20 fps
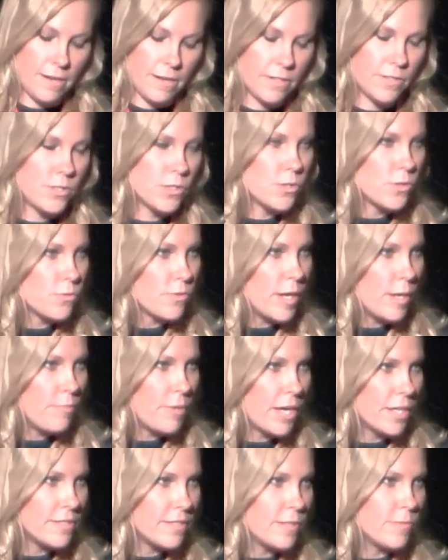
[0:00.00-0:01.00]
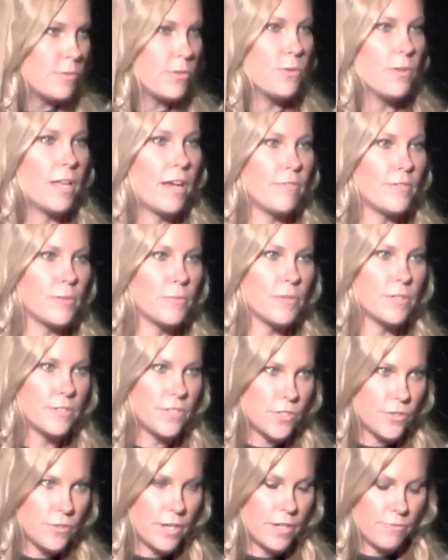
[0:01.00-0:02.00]
straight back to the pool afterwards,
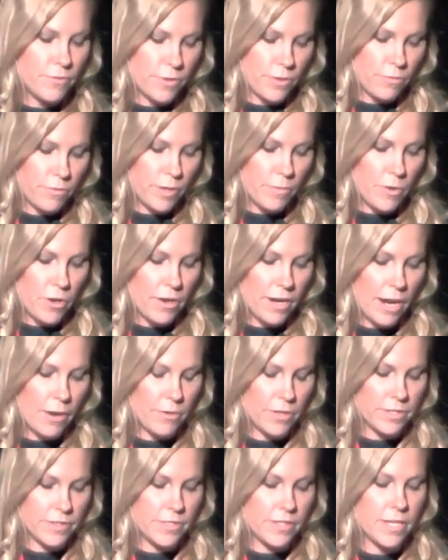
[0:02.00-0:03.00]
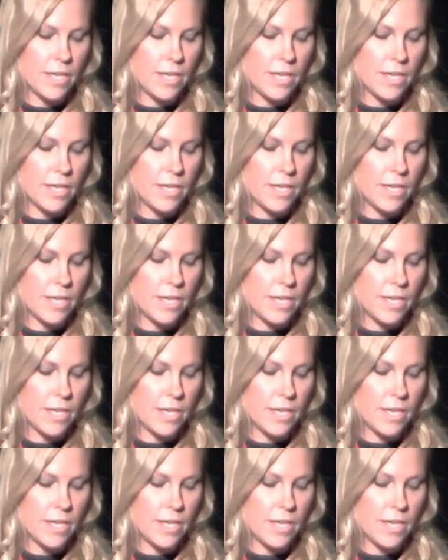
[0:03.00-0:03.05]
train for 3 more hours,